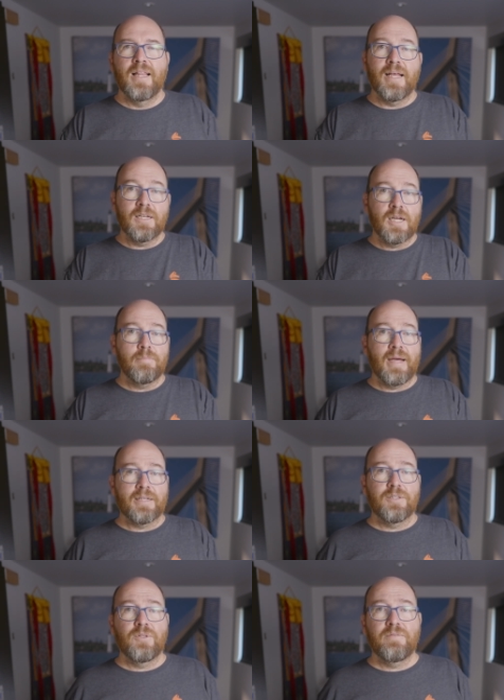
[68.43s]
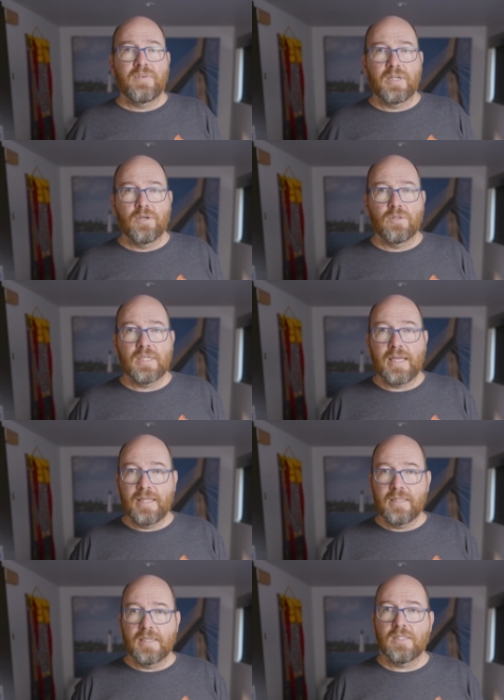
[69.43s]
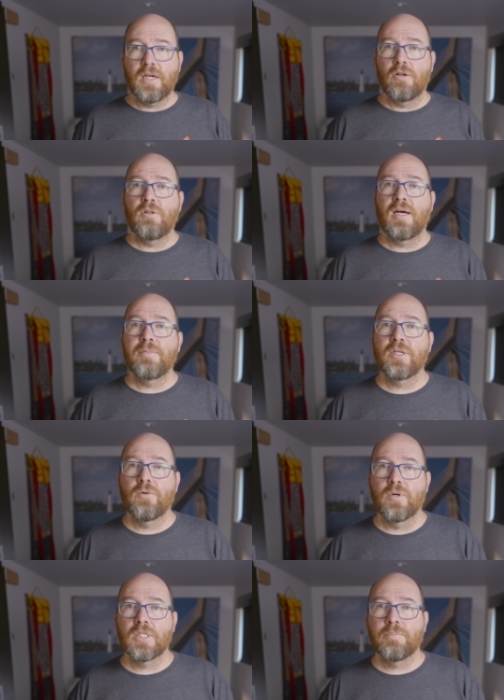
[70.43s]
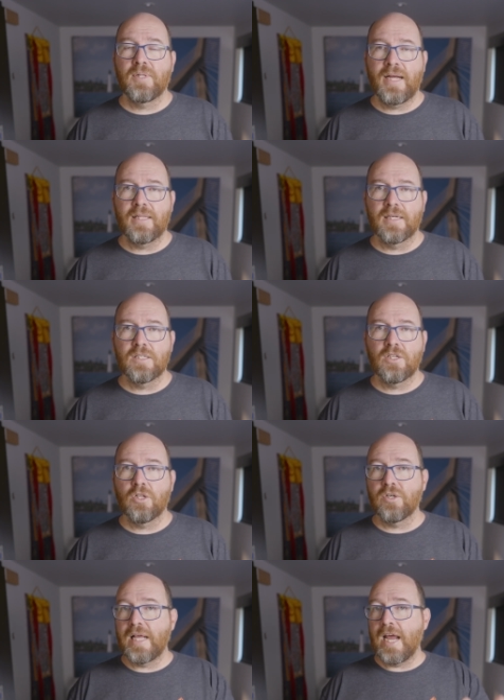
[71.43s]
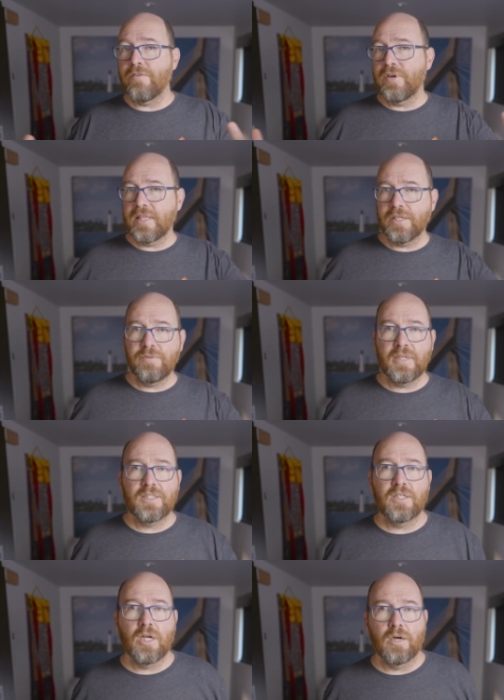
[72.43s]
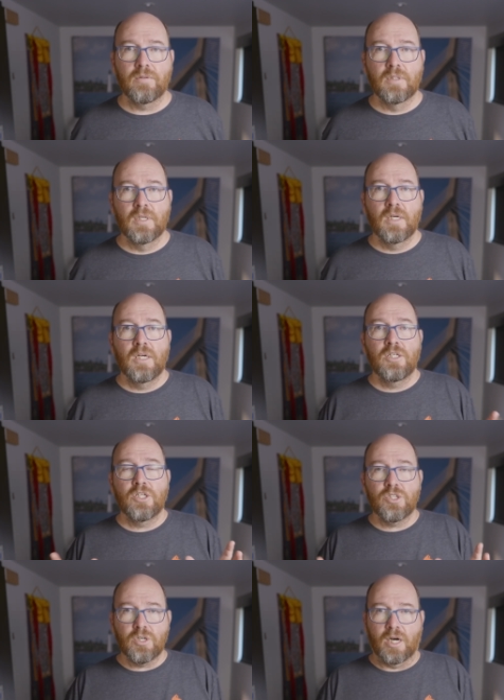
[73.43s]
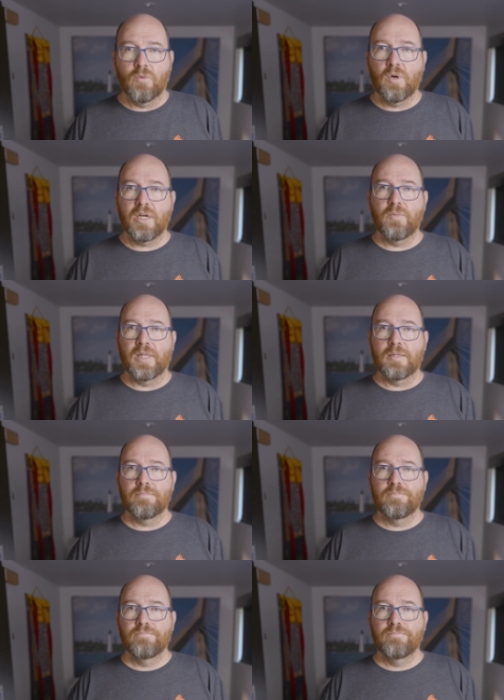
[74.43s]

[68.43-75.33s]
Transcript: Then come back to the videos in this Ollama course playlist to learn everything you need to know to start working with it.